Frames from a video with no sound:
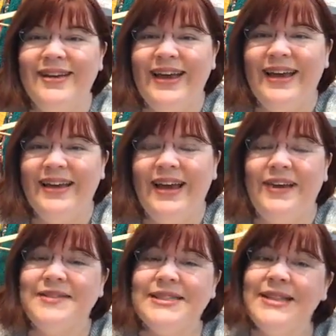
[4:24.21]
And I
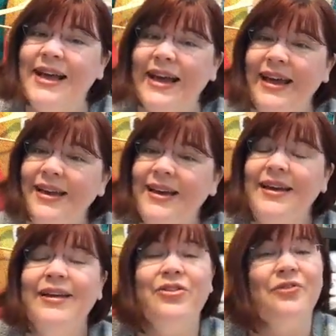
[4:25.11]
have to say,
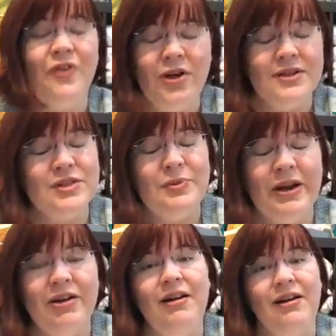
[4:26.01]
the falls are
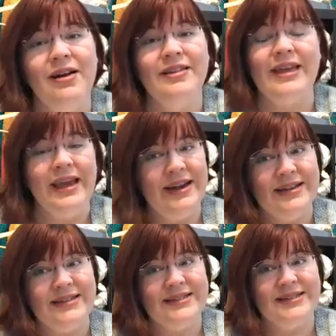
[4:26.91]
better on the
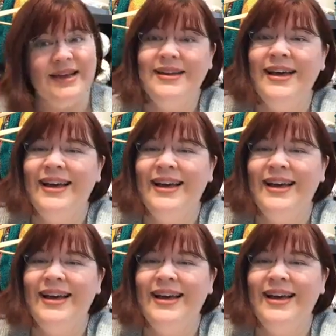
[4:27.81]
Canada side.